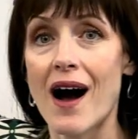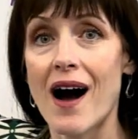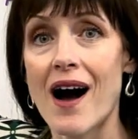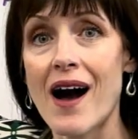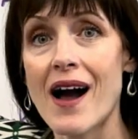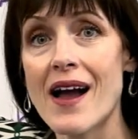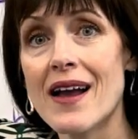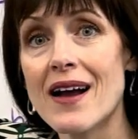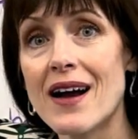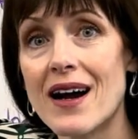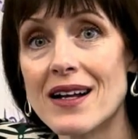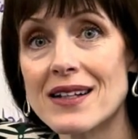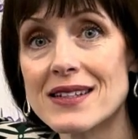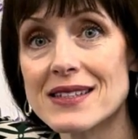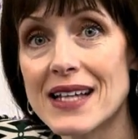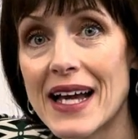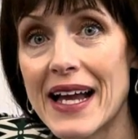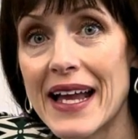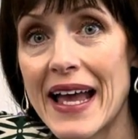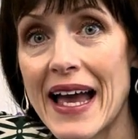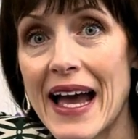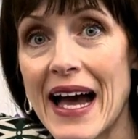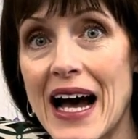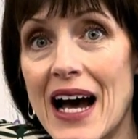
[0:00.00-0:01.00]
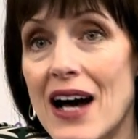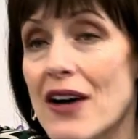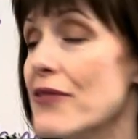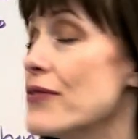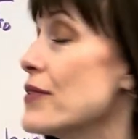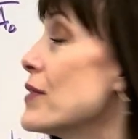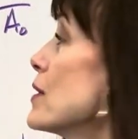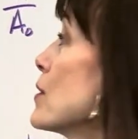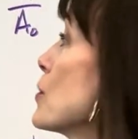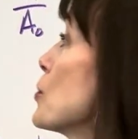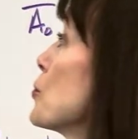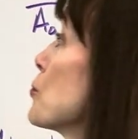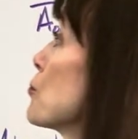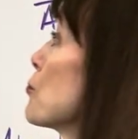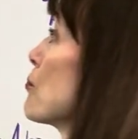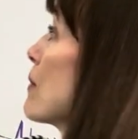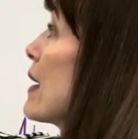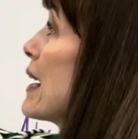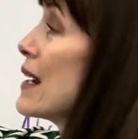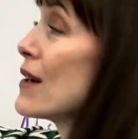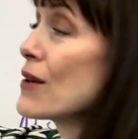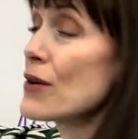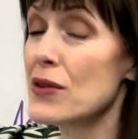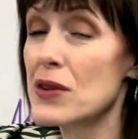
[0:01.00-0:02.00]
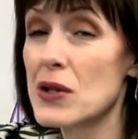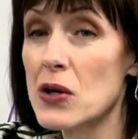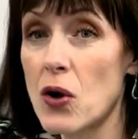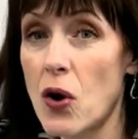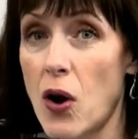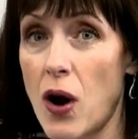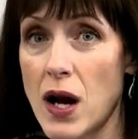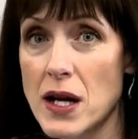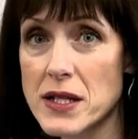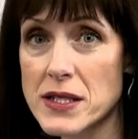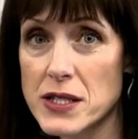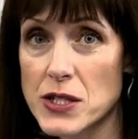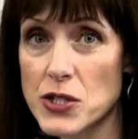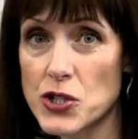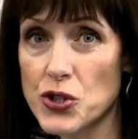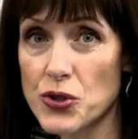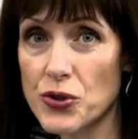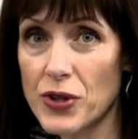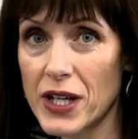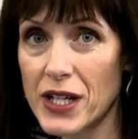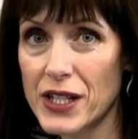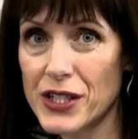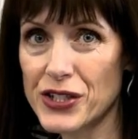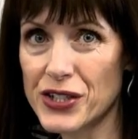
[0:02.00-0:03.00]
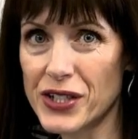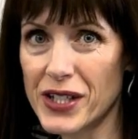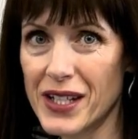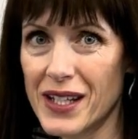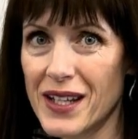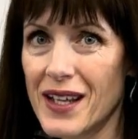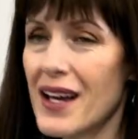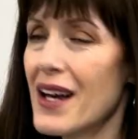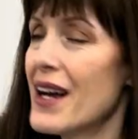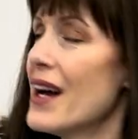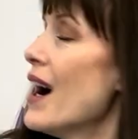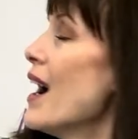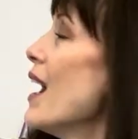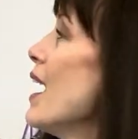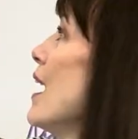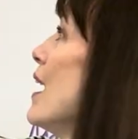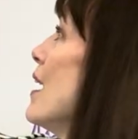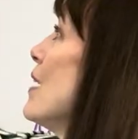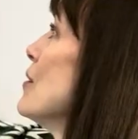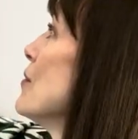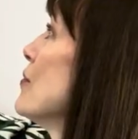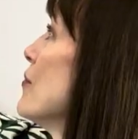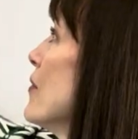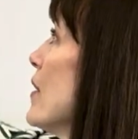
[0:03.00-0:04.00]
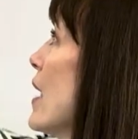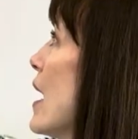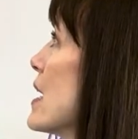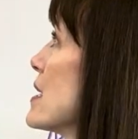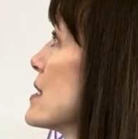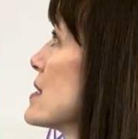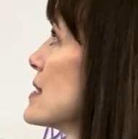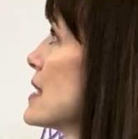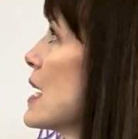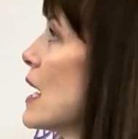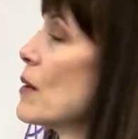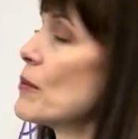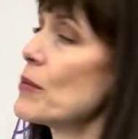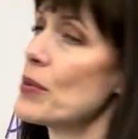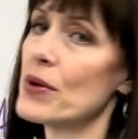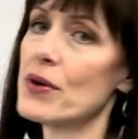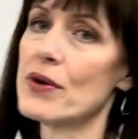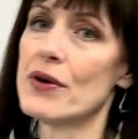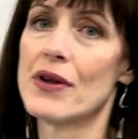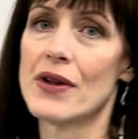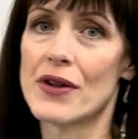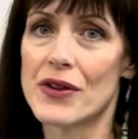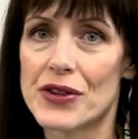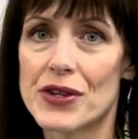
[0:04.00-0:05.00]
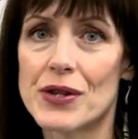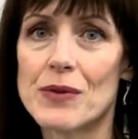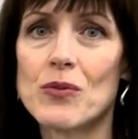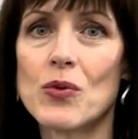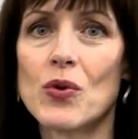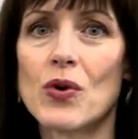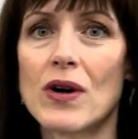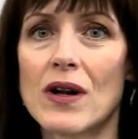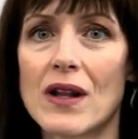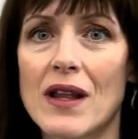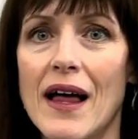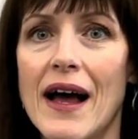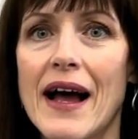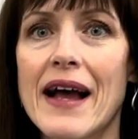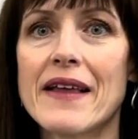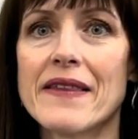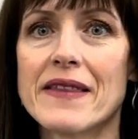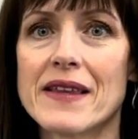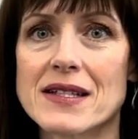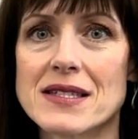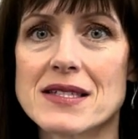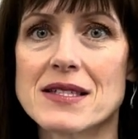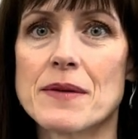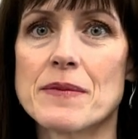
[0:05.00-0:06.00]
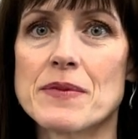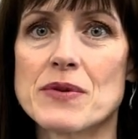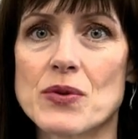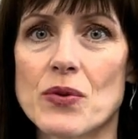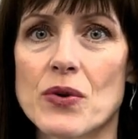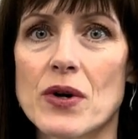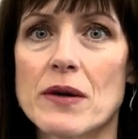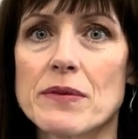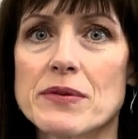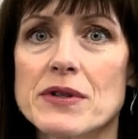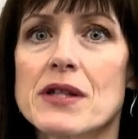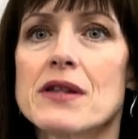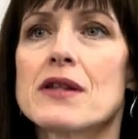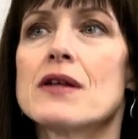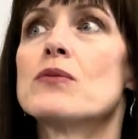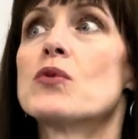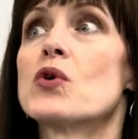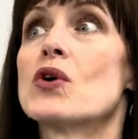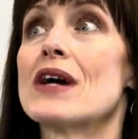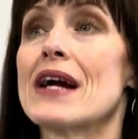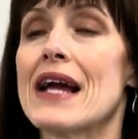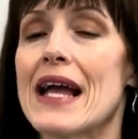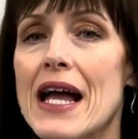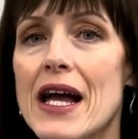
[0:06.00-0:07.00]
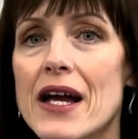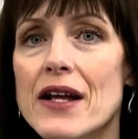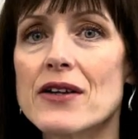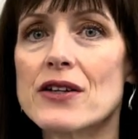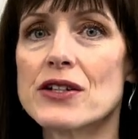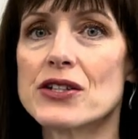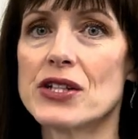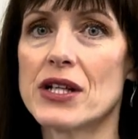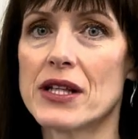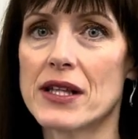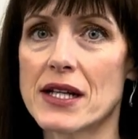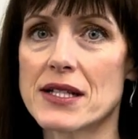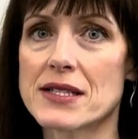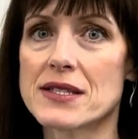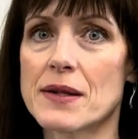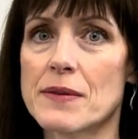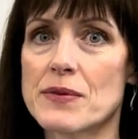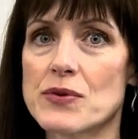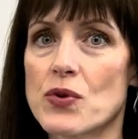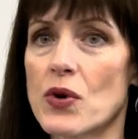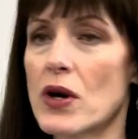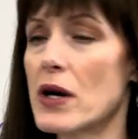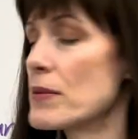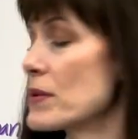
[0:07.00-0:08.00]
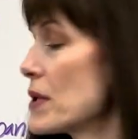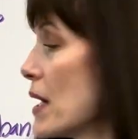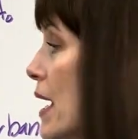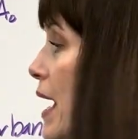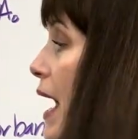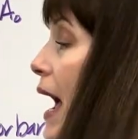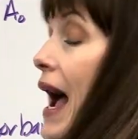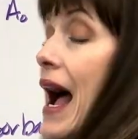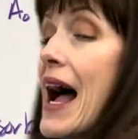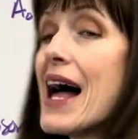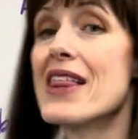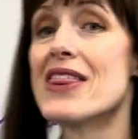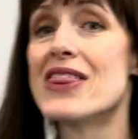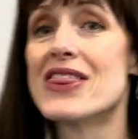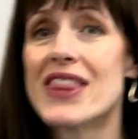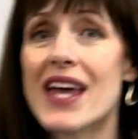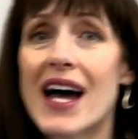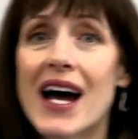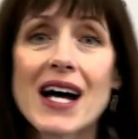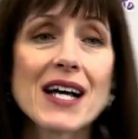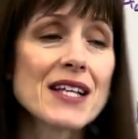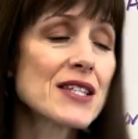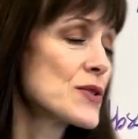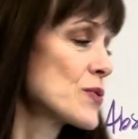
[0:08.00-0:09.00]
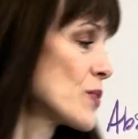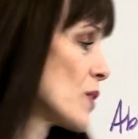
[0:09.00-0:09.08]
ions I have, the greater the concentration of that sample, the more light that's absorbed, the more energy that's absorbed. And that's